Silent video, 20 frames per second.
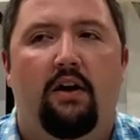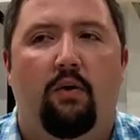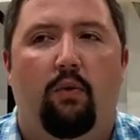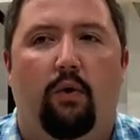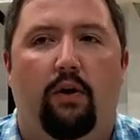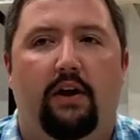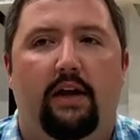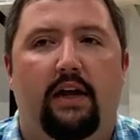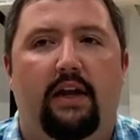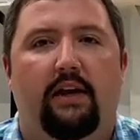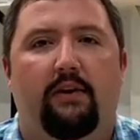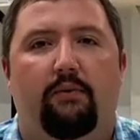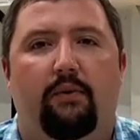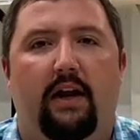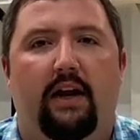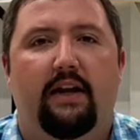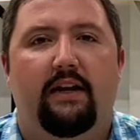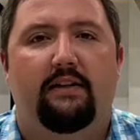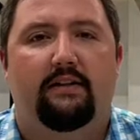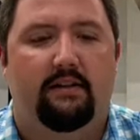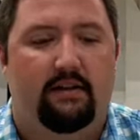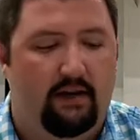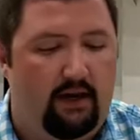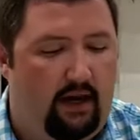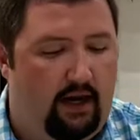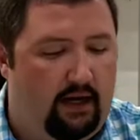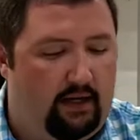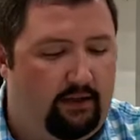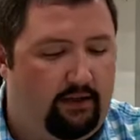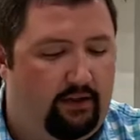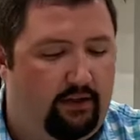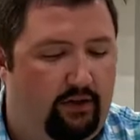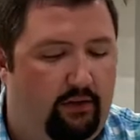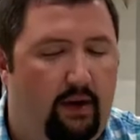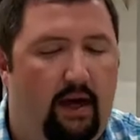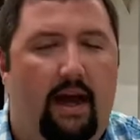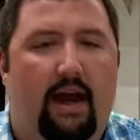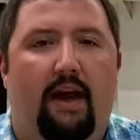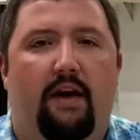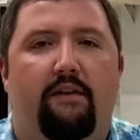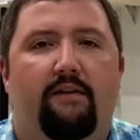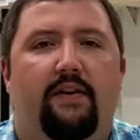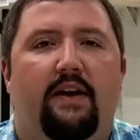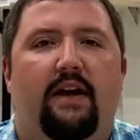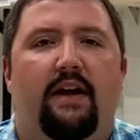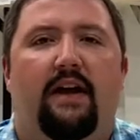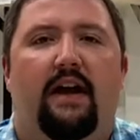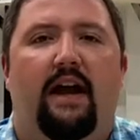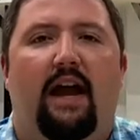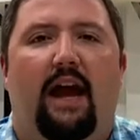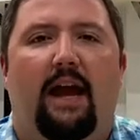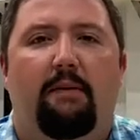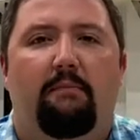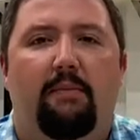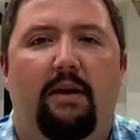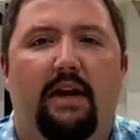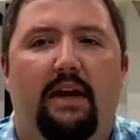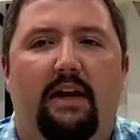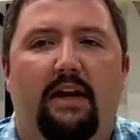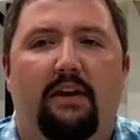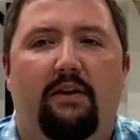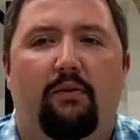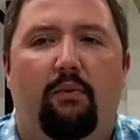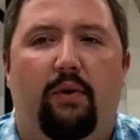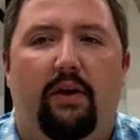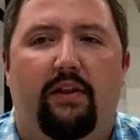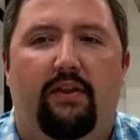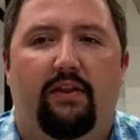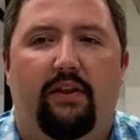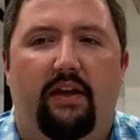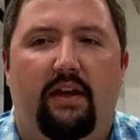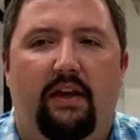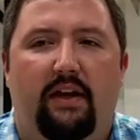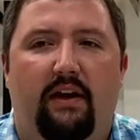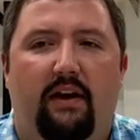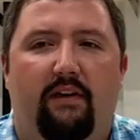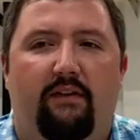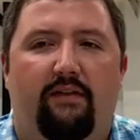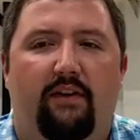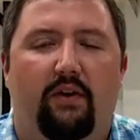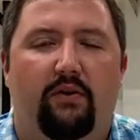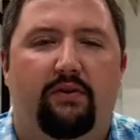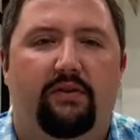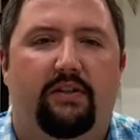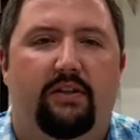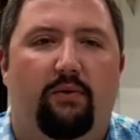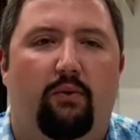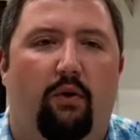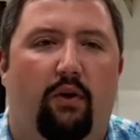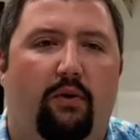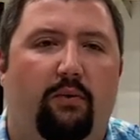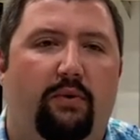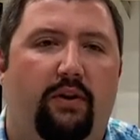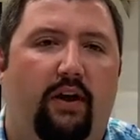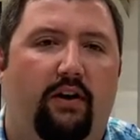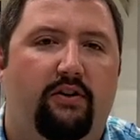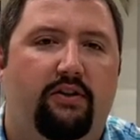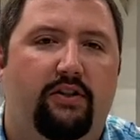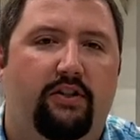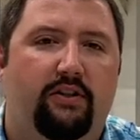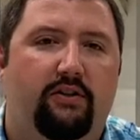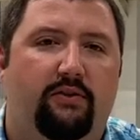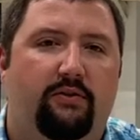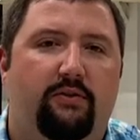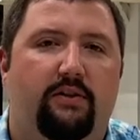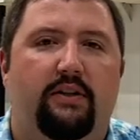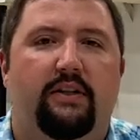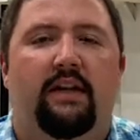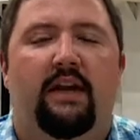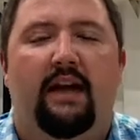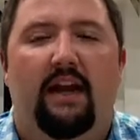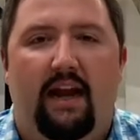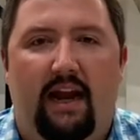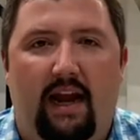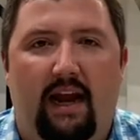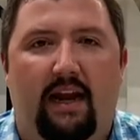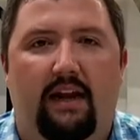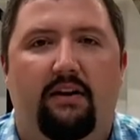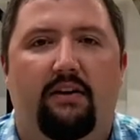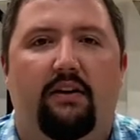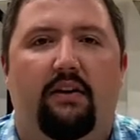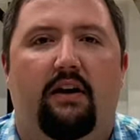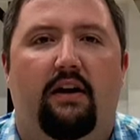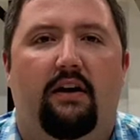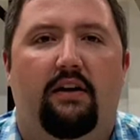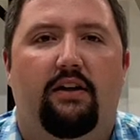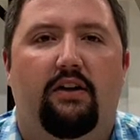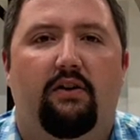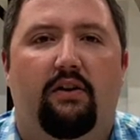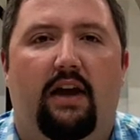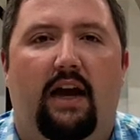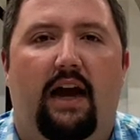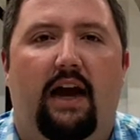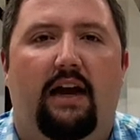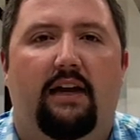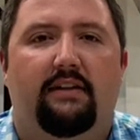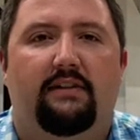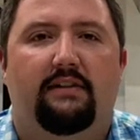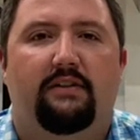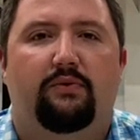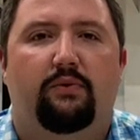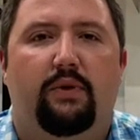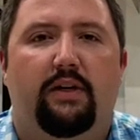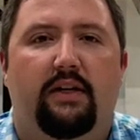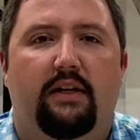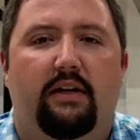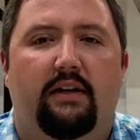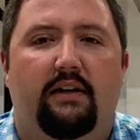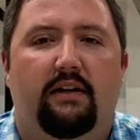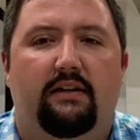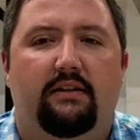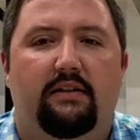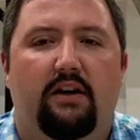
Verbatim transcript: we're getting ready tonight to have a meeting with the uh, folks that work with our children and uh, you guys as we uh,